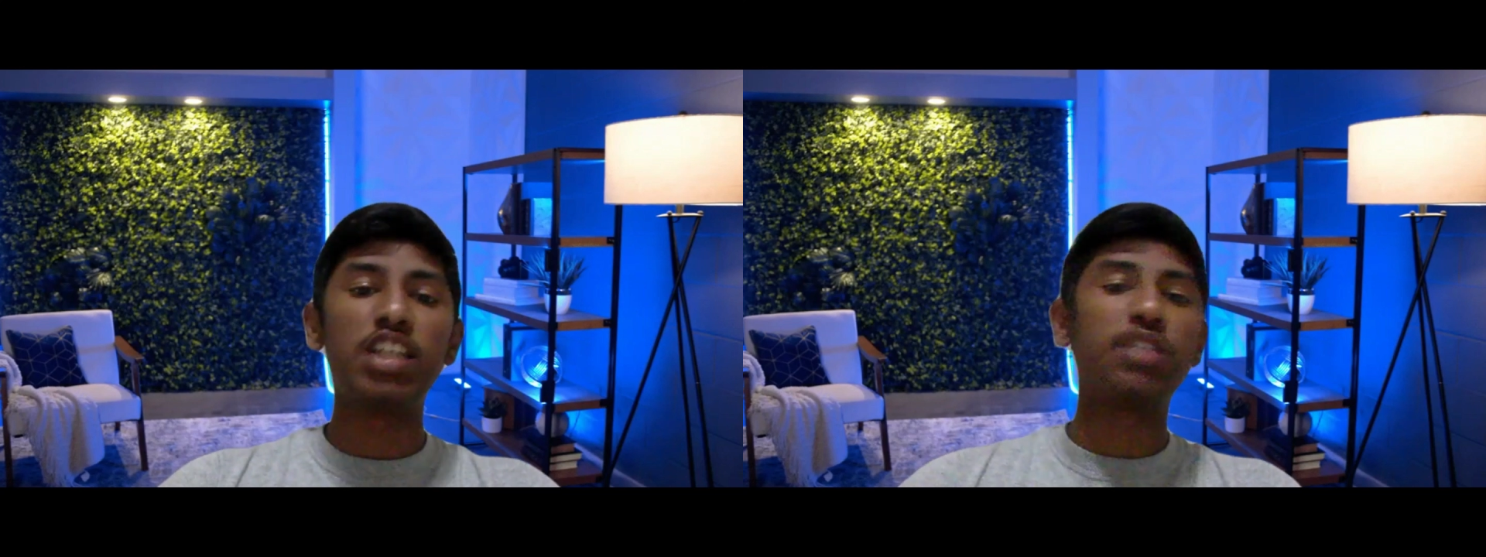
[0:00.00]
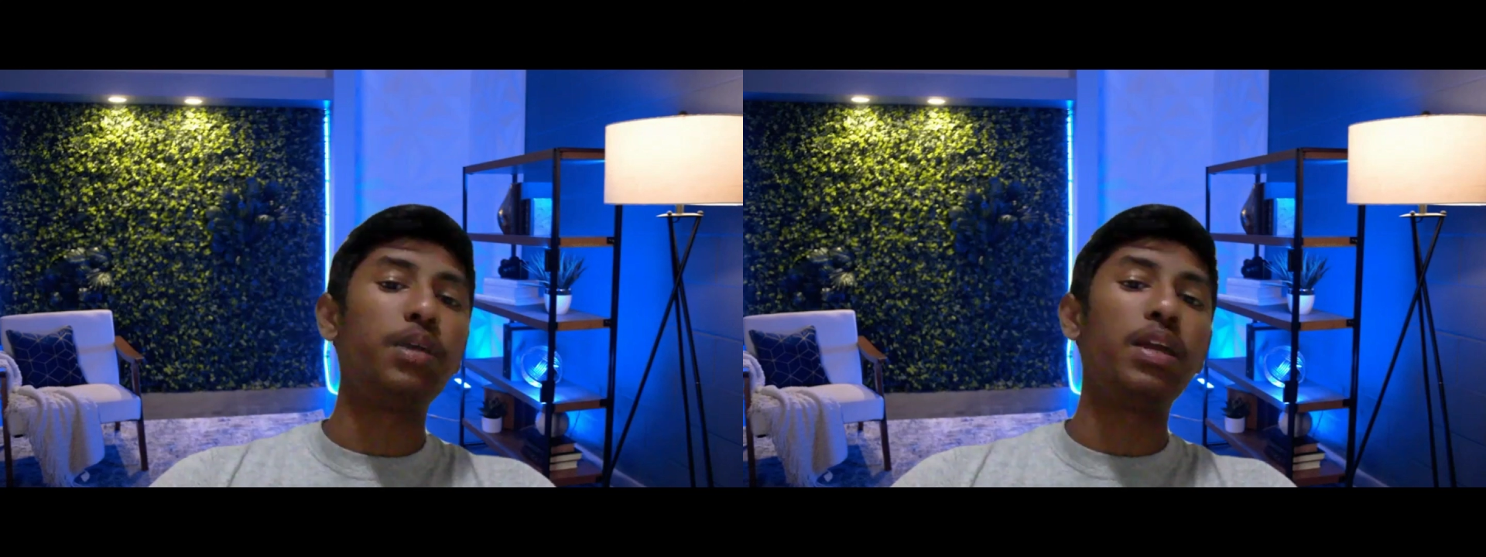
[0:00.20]

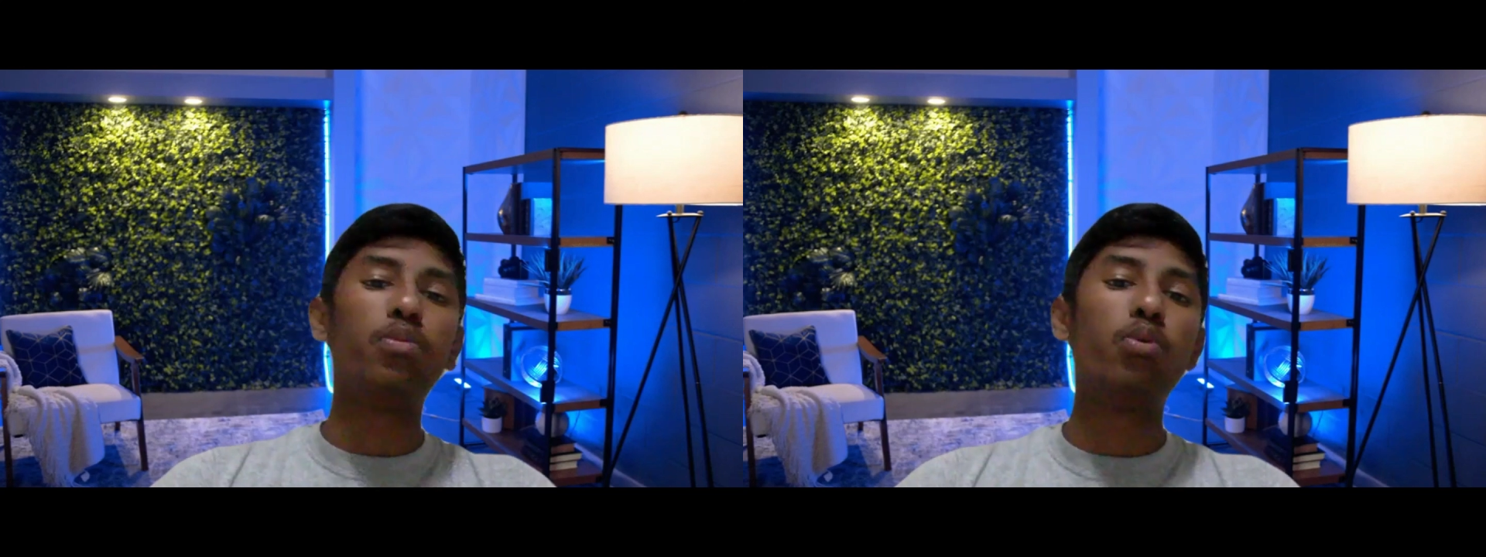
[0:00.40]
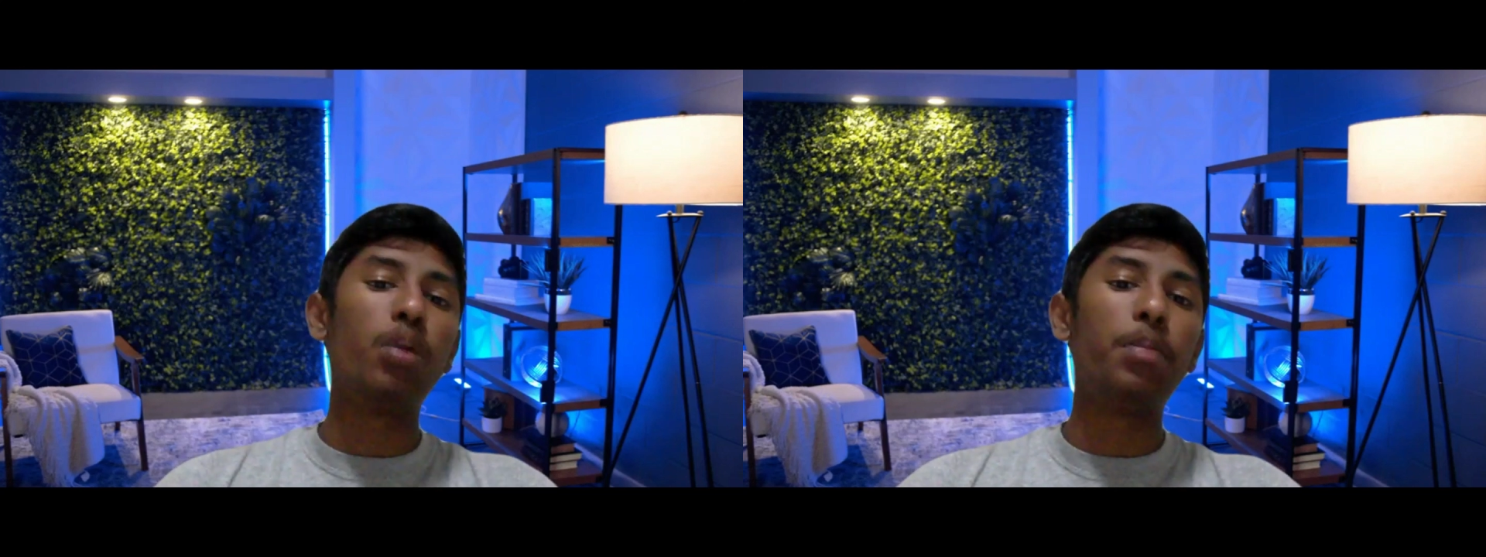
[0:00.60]
explain
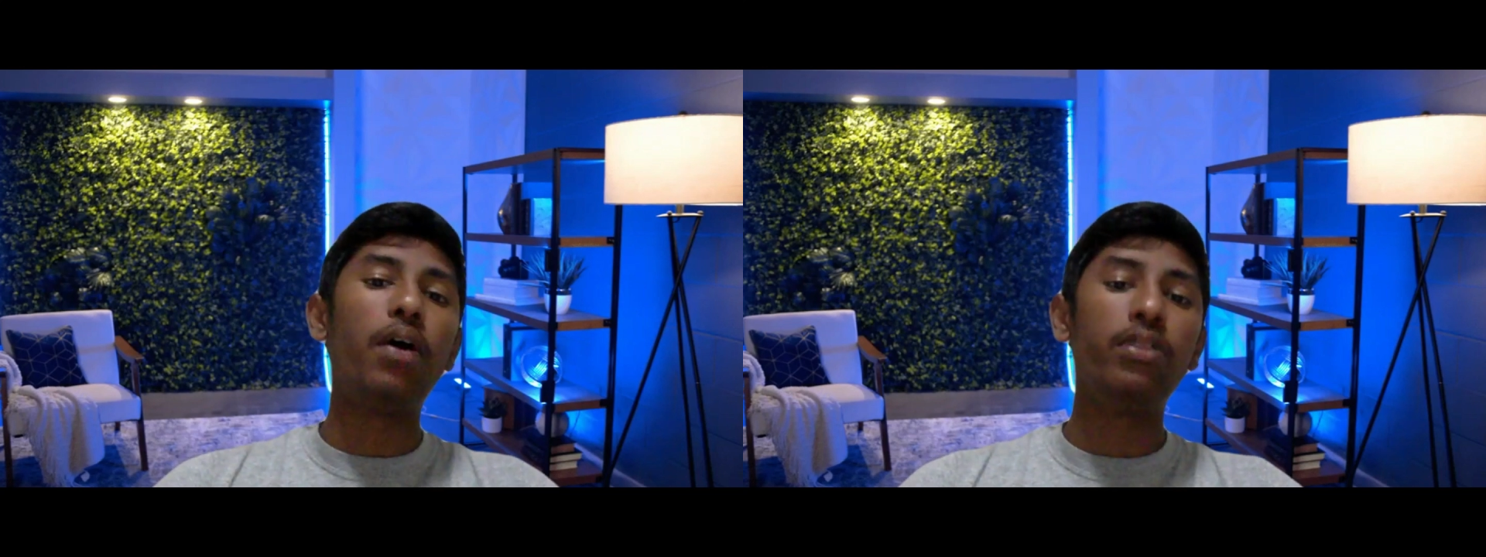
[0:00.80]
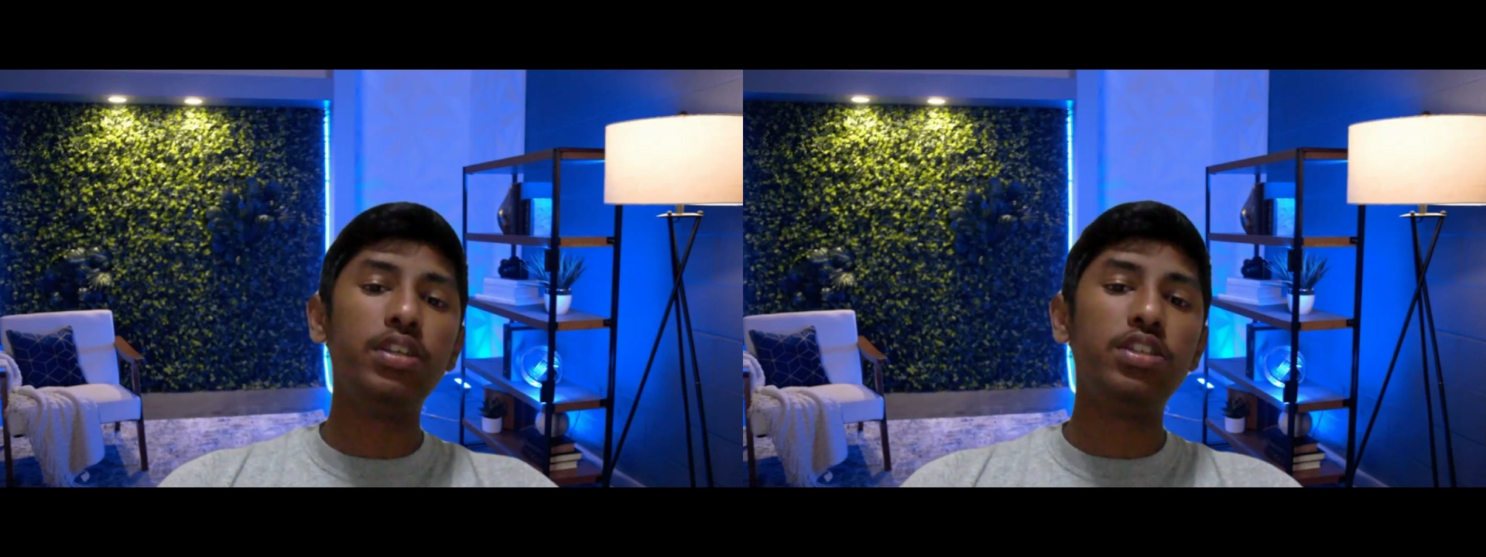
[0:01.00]
more
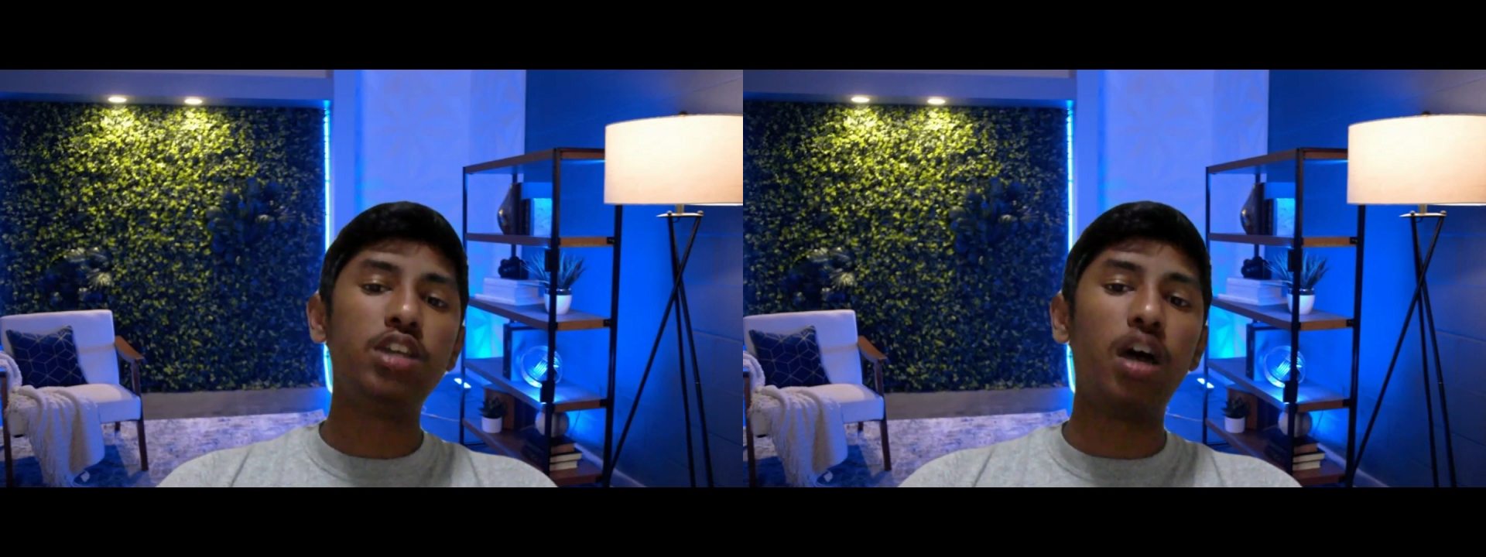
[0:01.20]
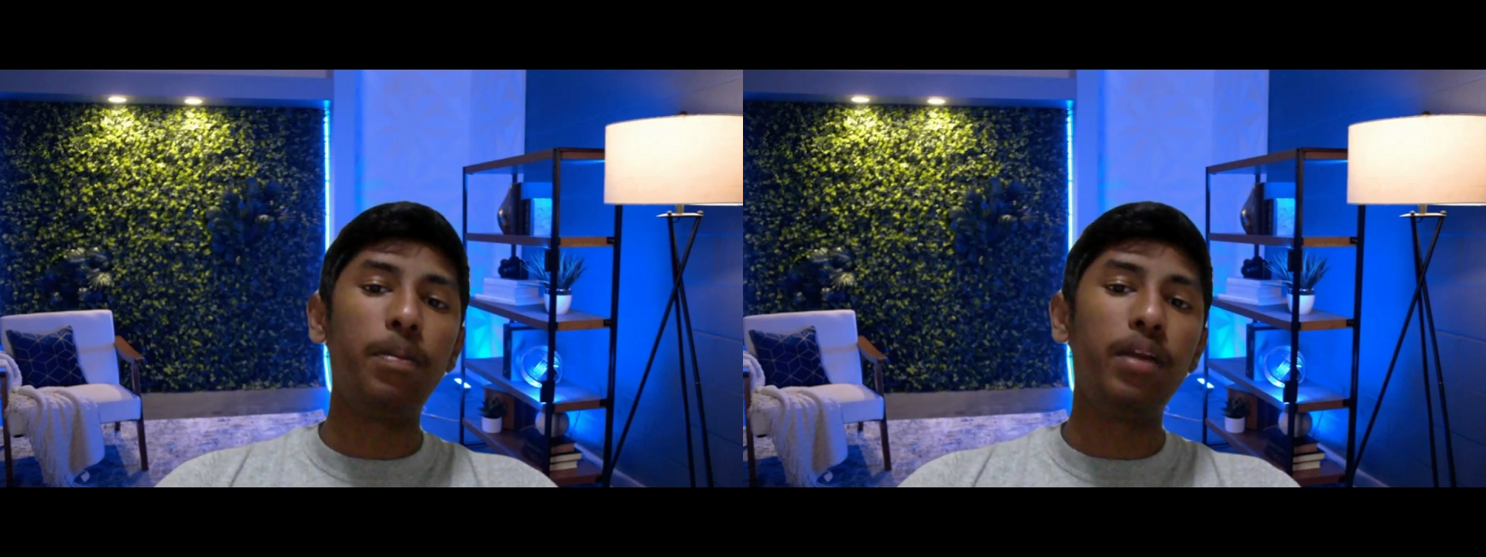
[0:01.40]
about this
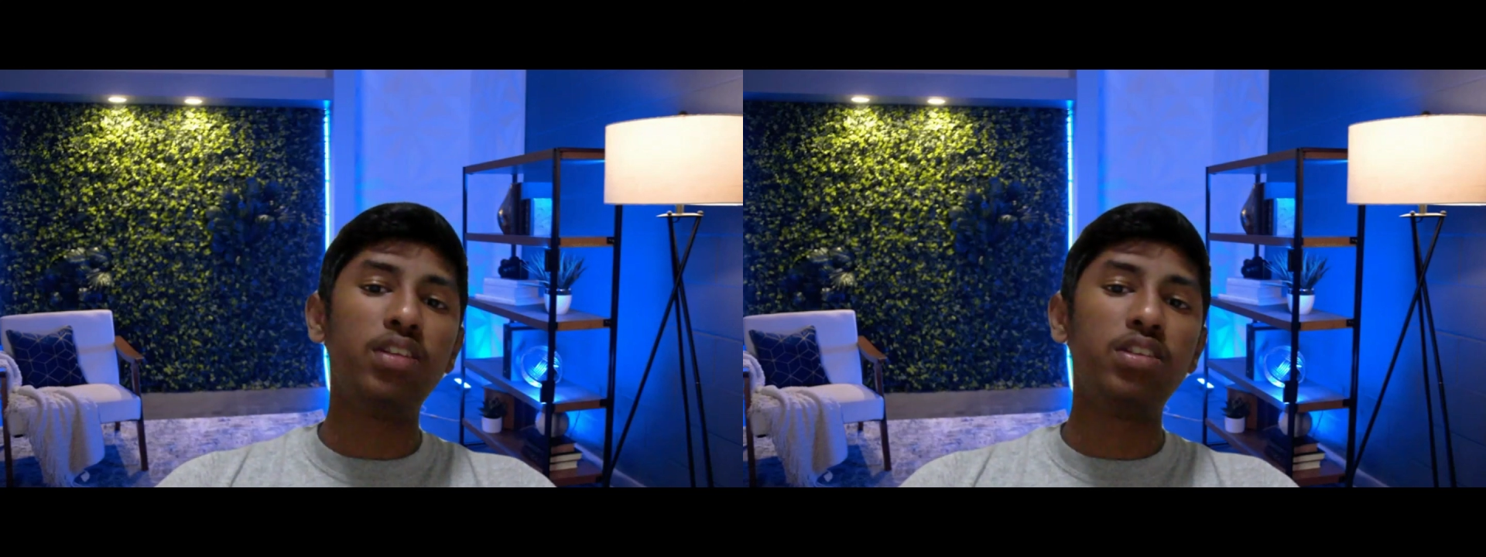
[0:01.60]
topic.